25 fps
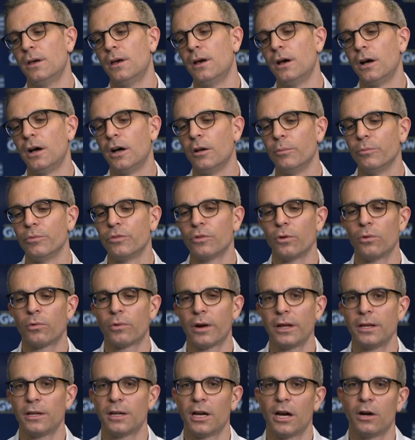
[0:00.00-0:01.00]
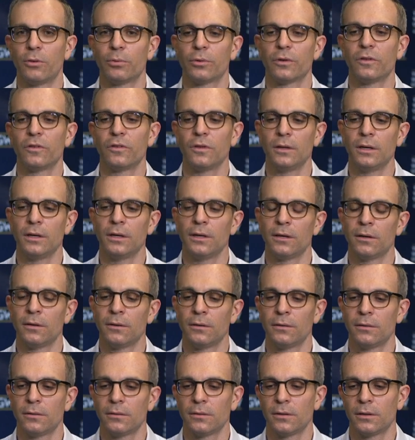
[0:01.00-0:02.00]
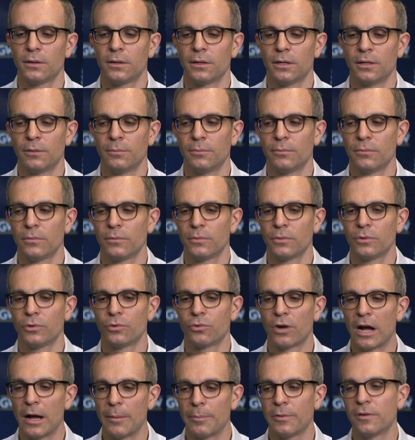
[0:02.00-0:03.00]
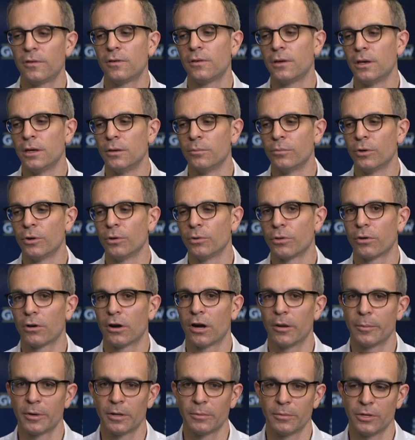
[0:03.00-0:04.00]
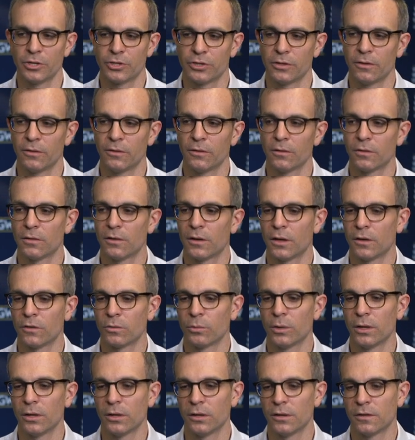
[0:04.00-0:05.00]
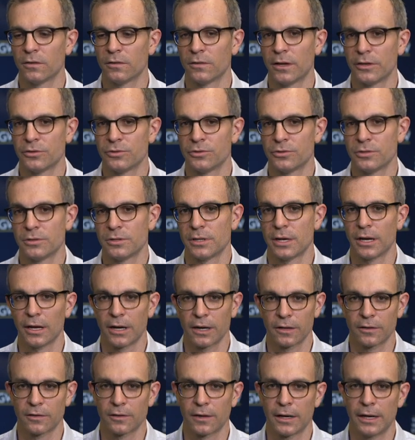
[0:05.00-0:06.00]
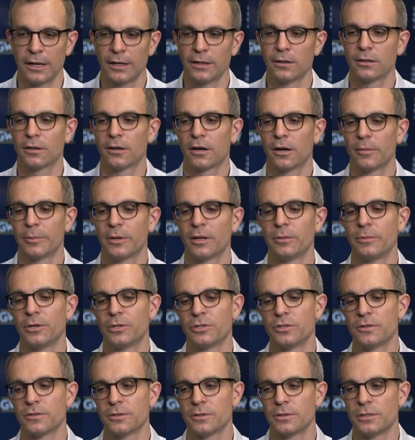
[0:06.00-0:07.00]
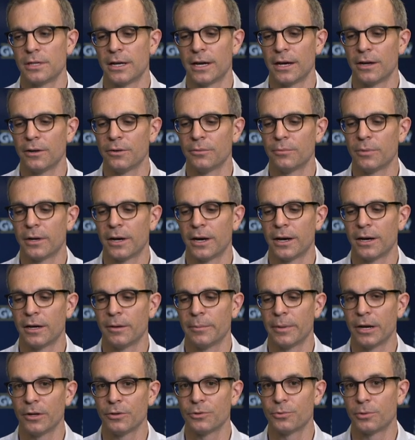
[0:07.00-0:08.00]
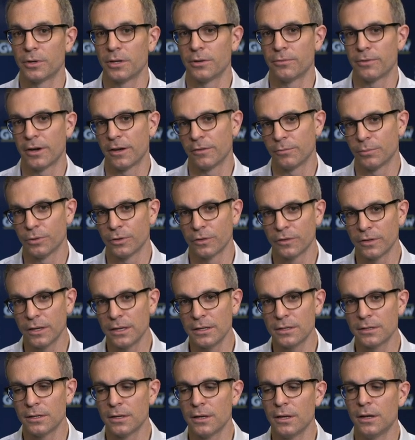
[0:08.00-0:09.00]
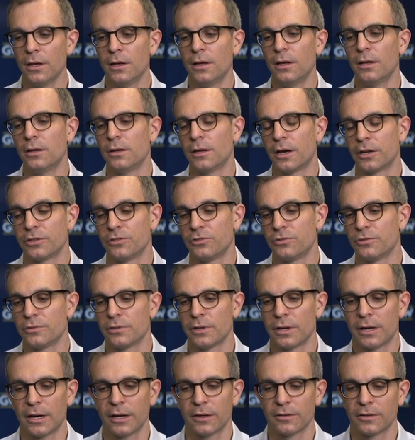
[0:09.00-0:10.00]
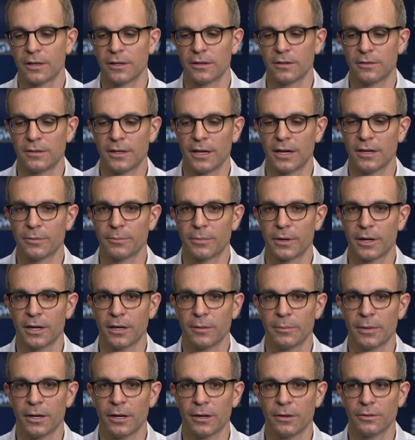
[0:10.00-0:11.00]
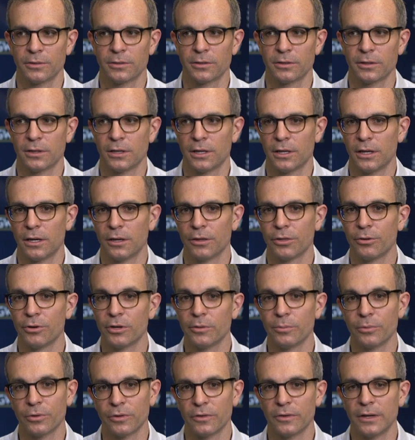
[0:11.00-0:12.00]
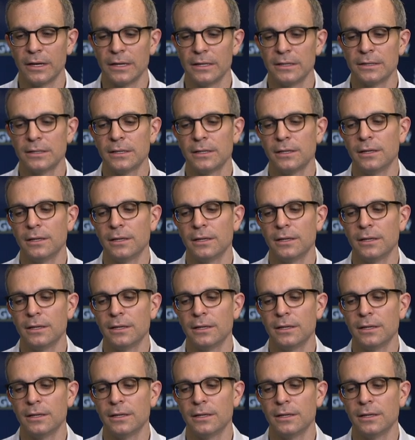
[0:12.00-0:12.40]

Um, so right now we're seeing um, drops in both carbon emissions as well as nitrogen dioxide. Carbon emissions are down by about twenty-five percent. Nitrogen dioxide is down by about uh, thirty percent.